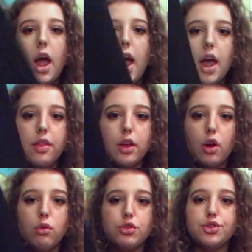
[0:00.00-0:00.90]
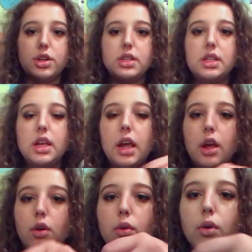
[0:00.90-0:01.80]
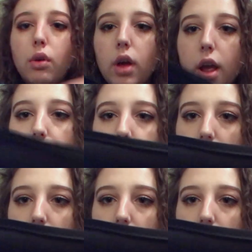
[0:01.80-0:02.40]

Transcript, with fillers: and they go straight to the ankle and they